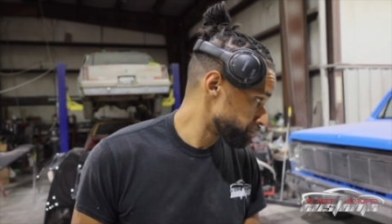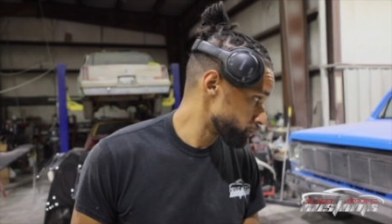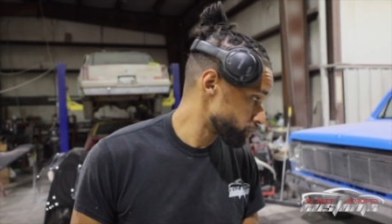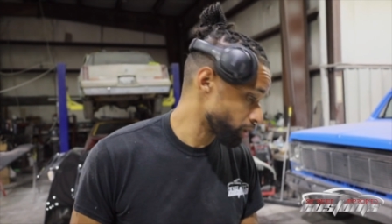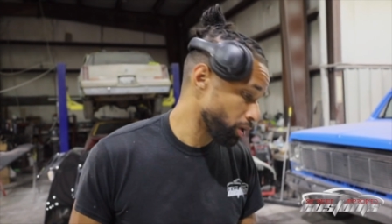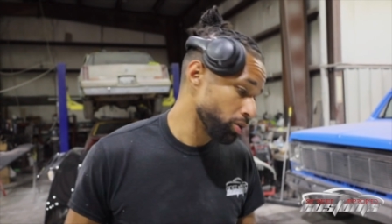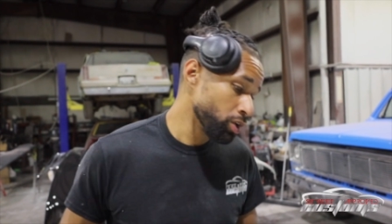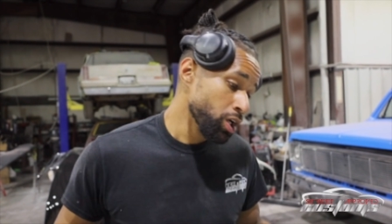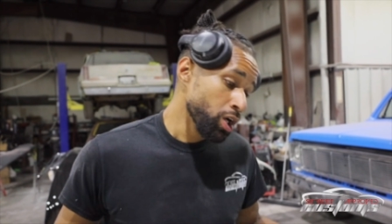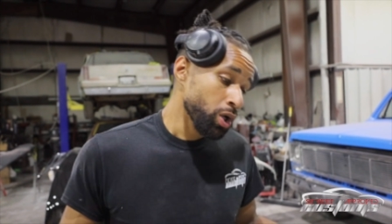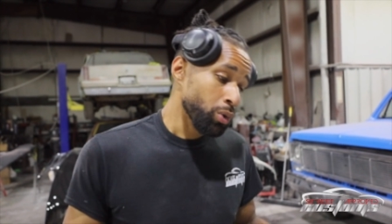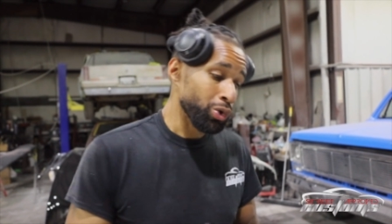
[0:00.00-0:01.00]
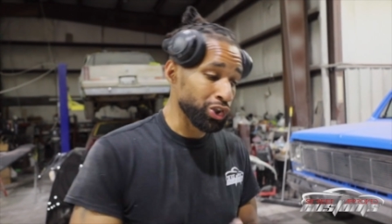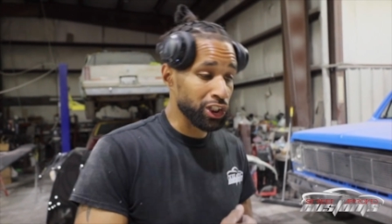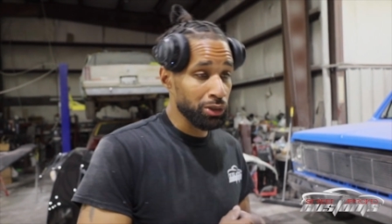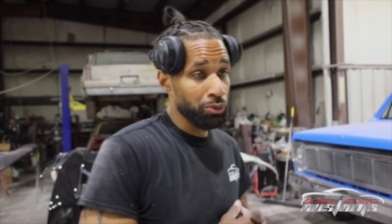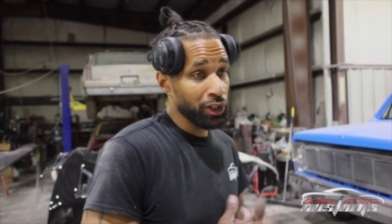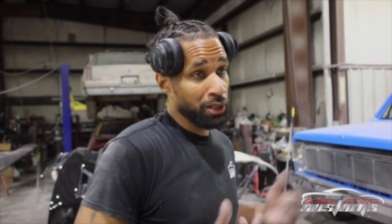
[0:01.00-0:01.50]
So we'll
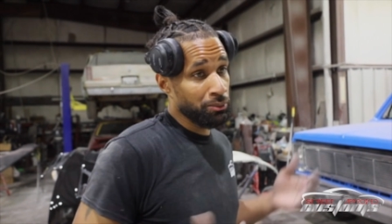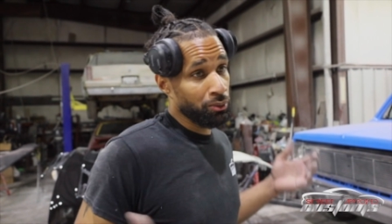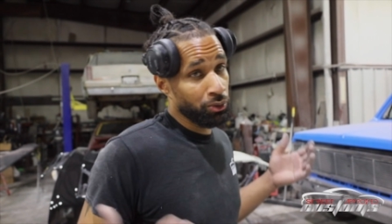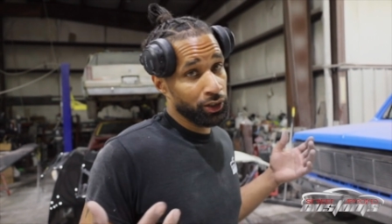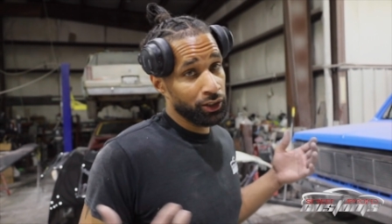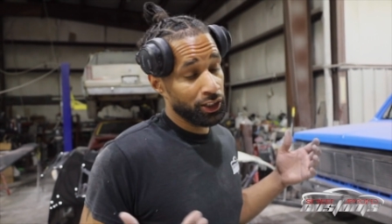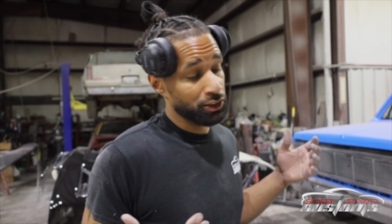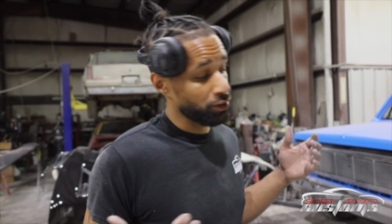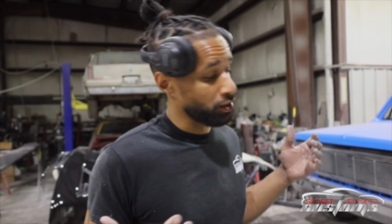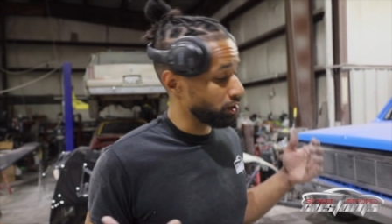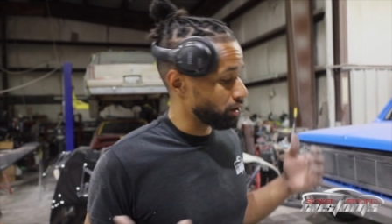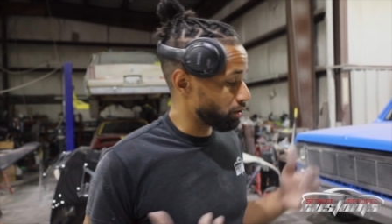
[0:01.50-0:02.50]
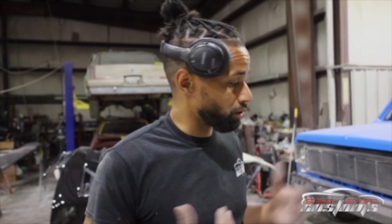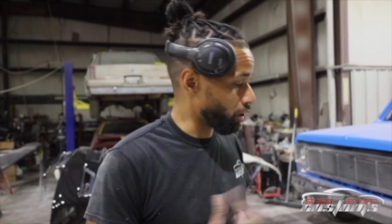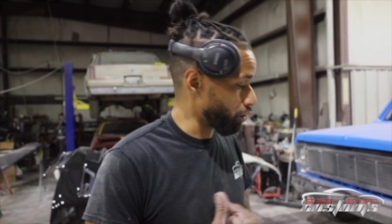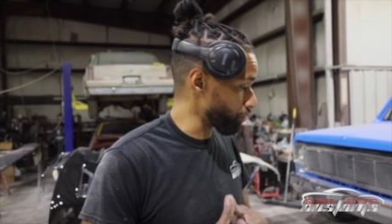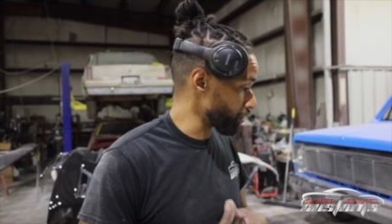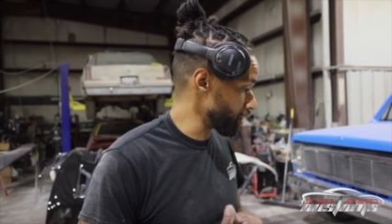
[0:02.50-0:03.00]
see what we come up with in the next video.
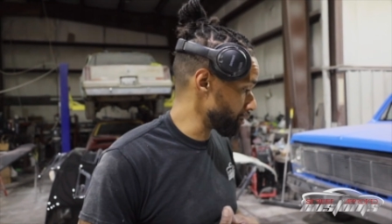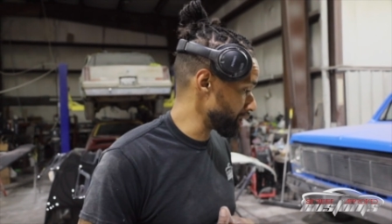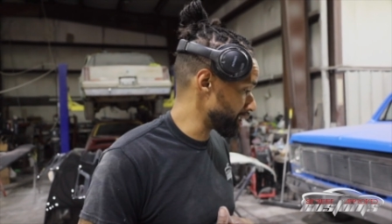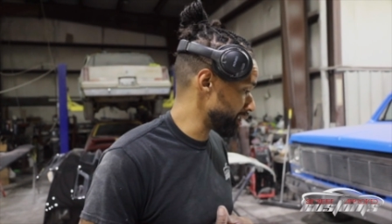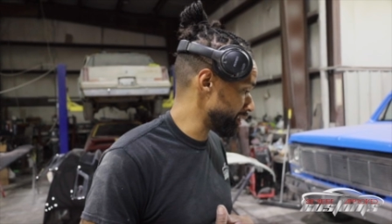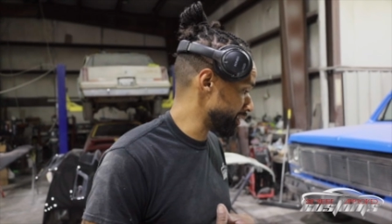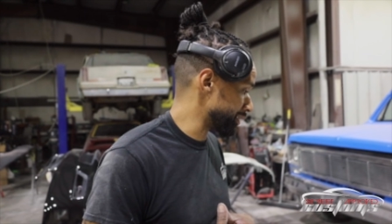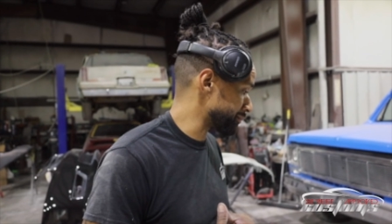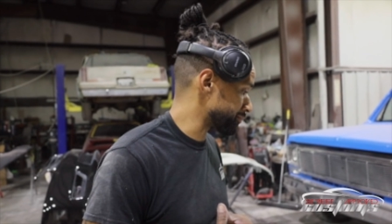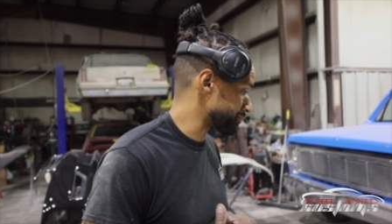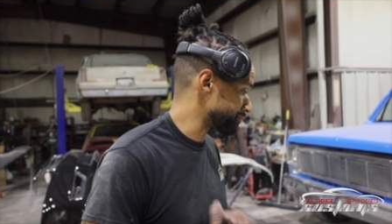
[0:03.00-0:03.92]
Hopefully we can